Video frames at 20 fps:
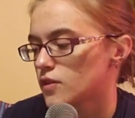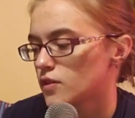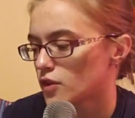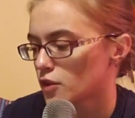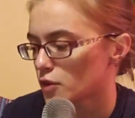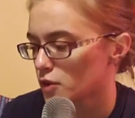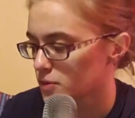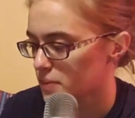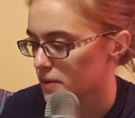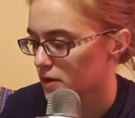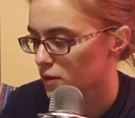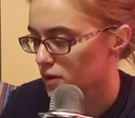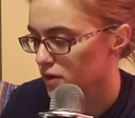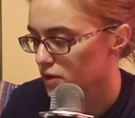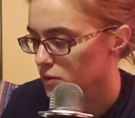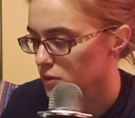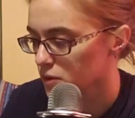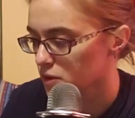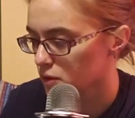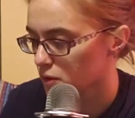they're going to be
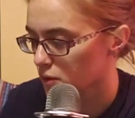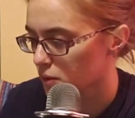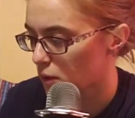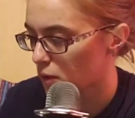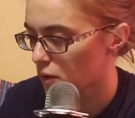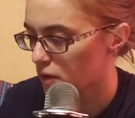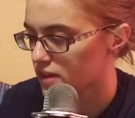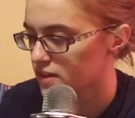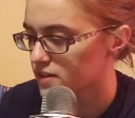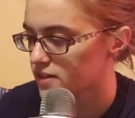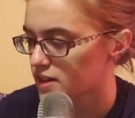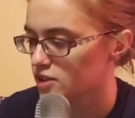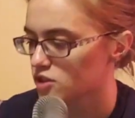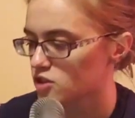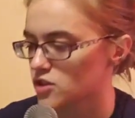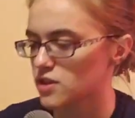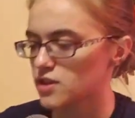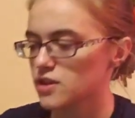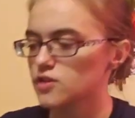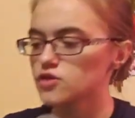going through an
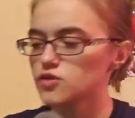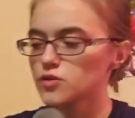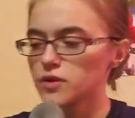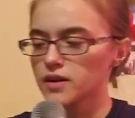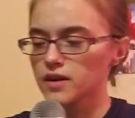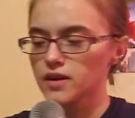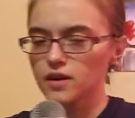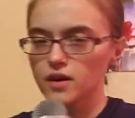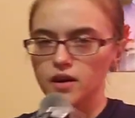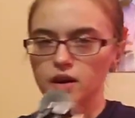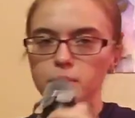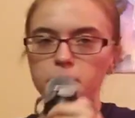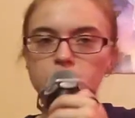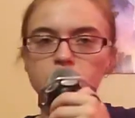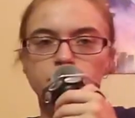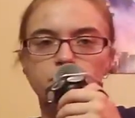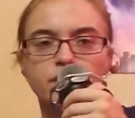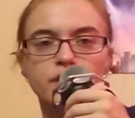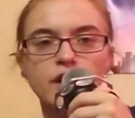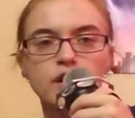orientation, doing a
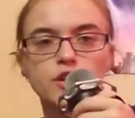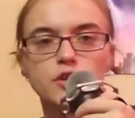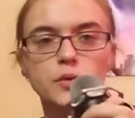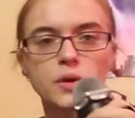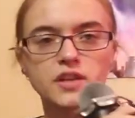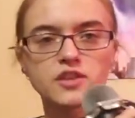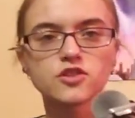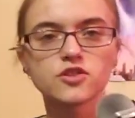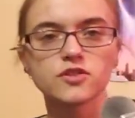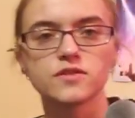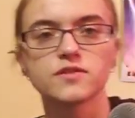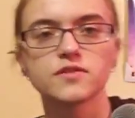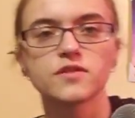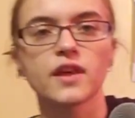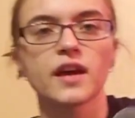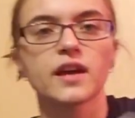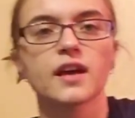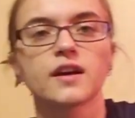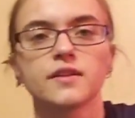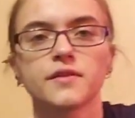couple of evaluations,
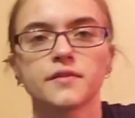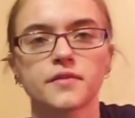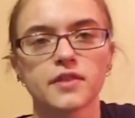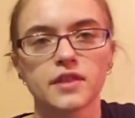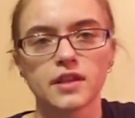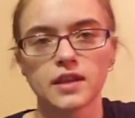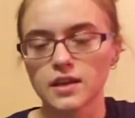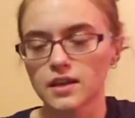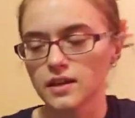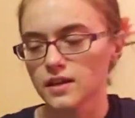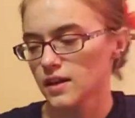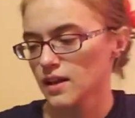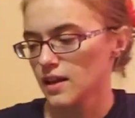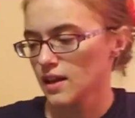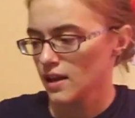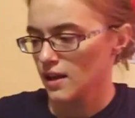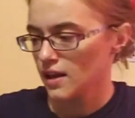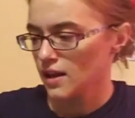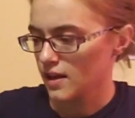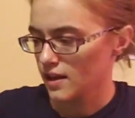that kind of thing.
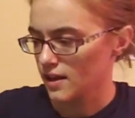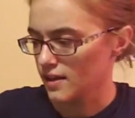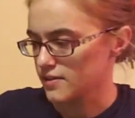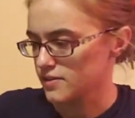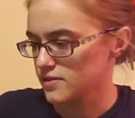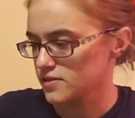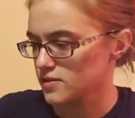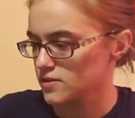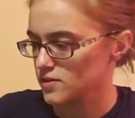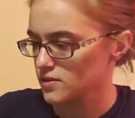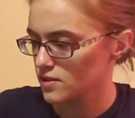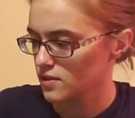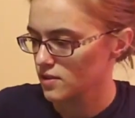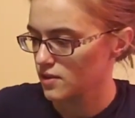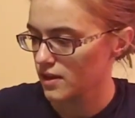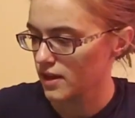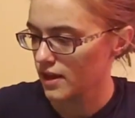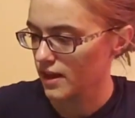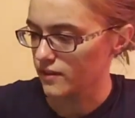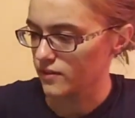
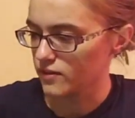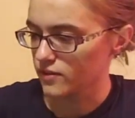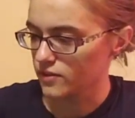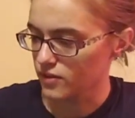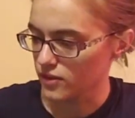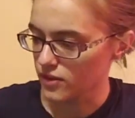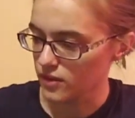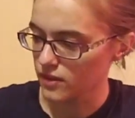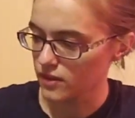And